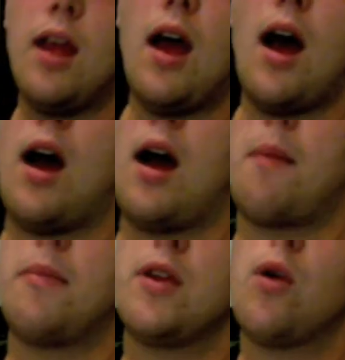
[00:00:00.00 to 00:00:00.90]

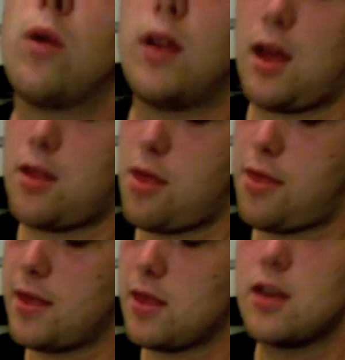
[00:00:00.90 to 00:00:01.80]
The only other
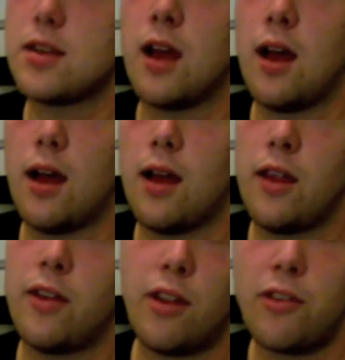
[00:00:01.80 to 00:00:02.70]
thing that
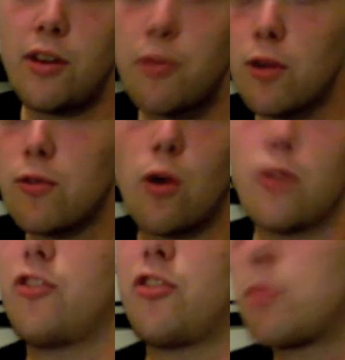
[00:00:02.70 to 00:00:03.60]
is different, of
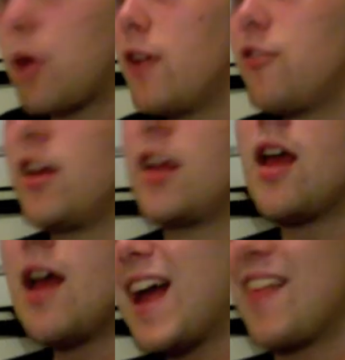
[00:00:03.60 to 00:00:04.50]
course, is the pricing
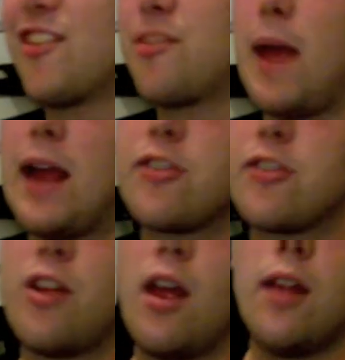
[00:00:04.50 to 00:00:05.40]
and the
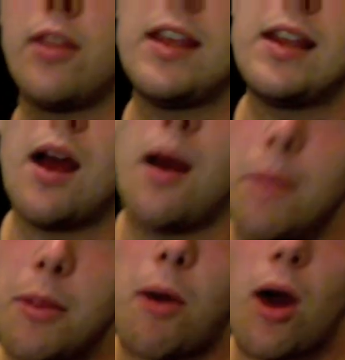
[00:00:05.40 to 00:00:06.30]
specs.
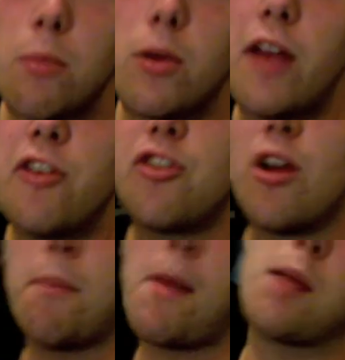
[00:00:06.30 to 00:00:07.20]
The bottom range
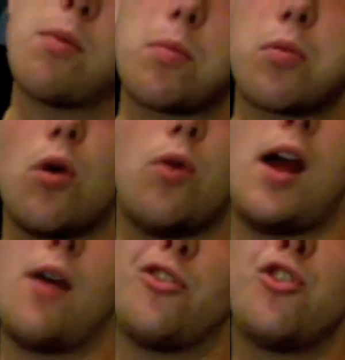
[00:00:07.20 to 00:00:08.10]
MacBook Pro
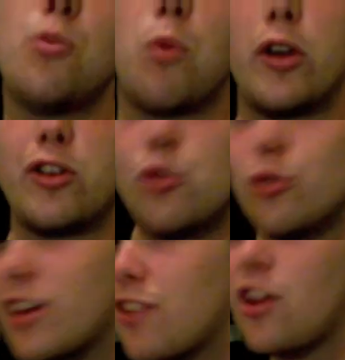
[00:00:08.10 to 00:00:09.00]
now is
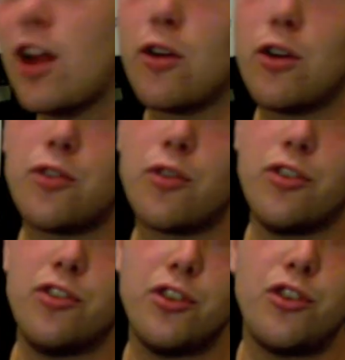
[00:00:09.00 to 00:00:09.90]
2.26 gigahertz
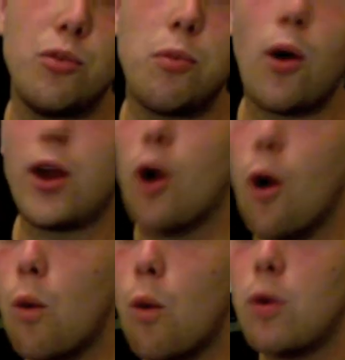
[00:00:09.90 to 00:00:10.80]
versus the
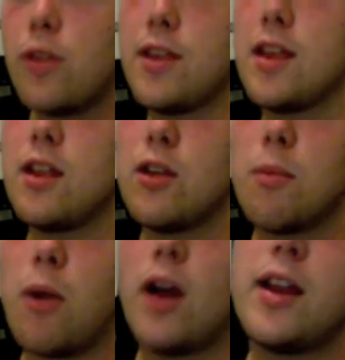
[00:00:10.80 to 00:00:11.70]
2.0 with the
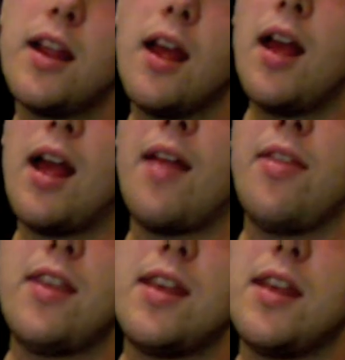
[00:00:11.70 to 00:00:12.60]
Unibody, and
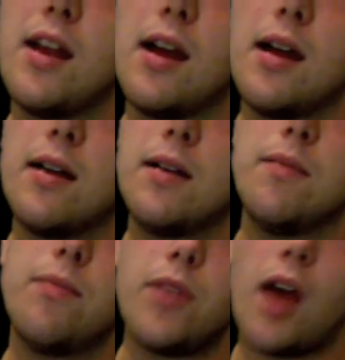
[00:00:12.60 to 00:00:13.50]

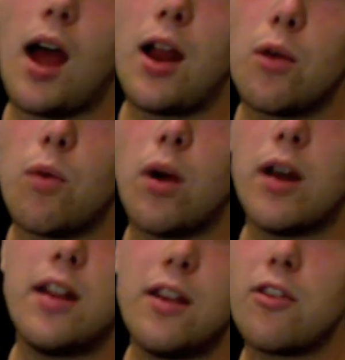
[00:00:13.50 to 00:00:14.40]
the higher one
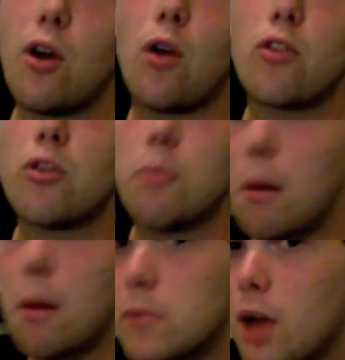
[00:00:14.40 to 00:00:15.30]
is also
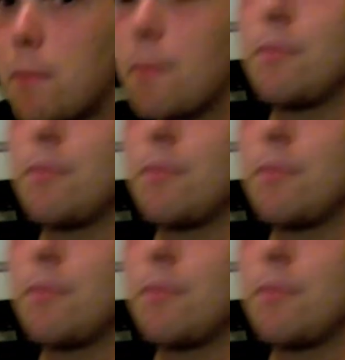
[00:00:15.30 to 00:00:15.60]
bumped up.